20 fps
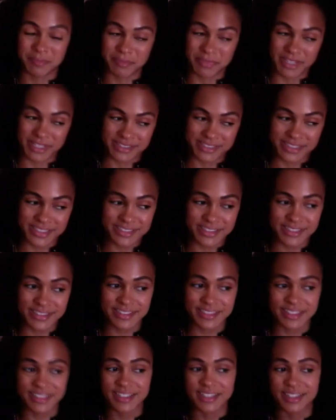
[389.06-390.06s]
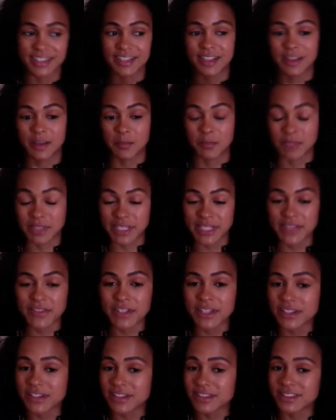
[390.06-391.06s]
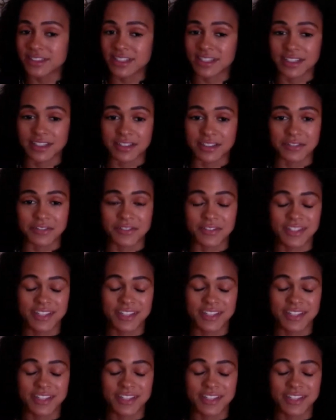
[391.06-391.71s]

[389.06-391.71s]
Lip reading: consistency, believing in yourself,